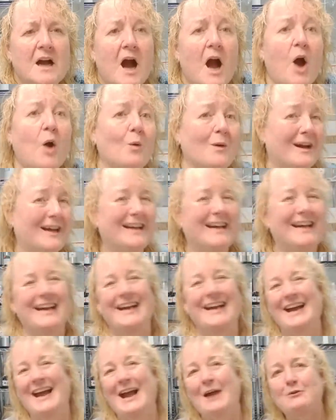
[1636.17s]
Oh,
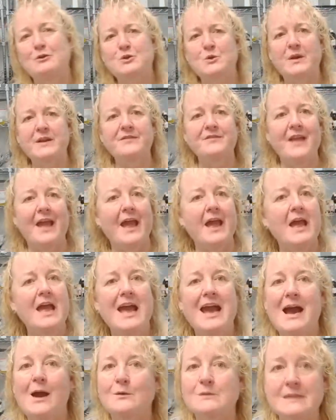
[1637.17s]
I was reading that.
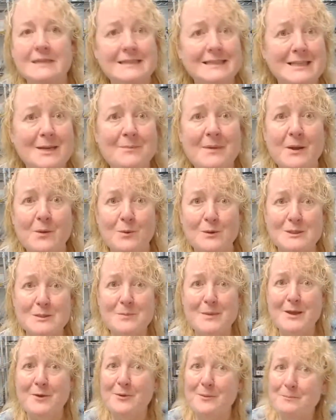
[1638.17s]
I was like, somebody wants to
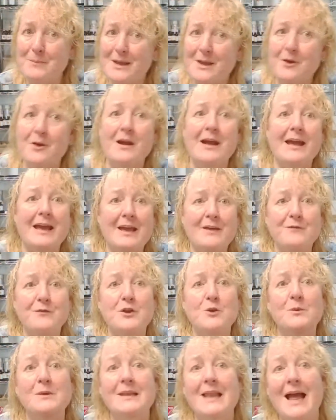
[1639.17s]
be on a bill. If
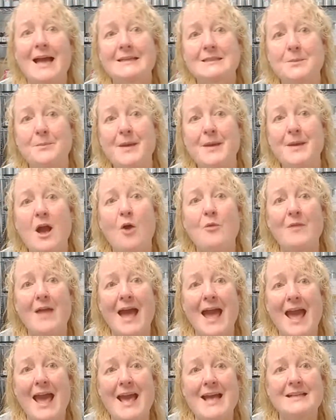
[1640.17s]
you would like to be on the
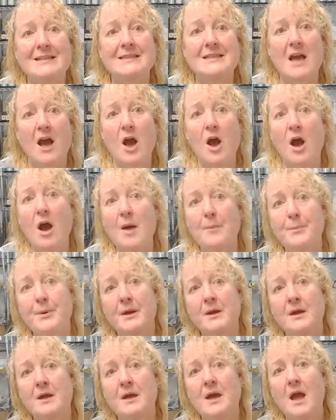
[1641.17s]
heads up
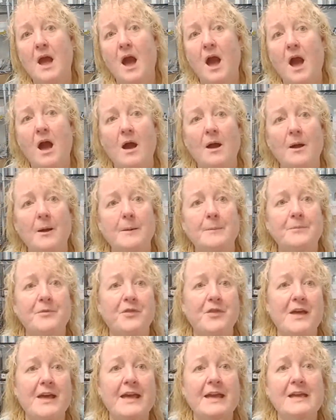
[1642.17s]

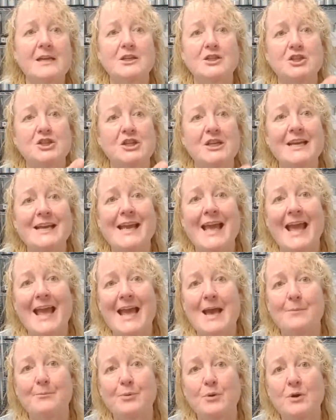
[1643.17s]
thing, she
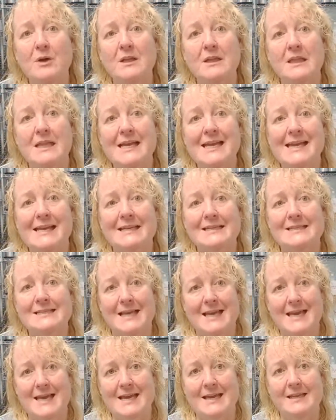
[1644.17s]
can't put links
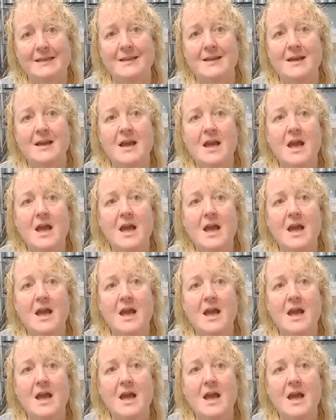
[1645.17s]
in